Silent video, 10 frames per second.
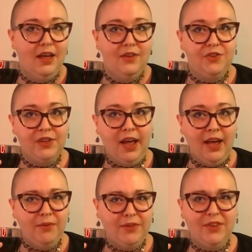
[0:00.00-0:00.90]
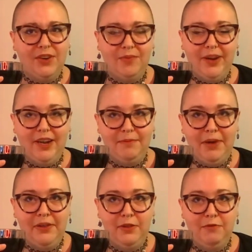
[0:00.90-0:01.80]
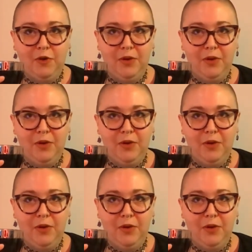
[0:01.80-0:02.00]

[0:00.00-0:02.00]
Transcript: July was a good reading month for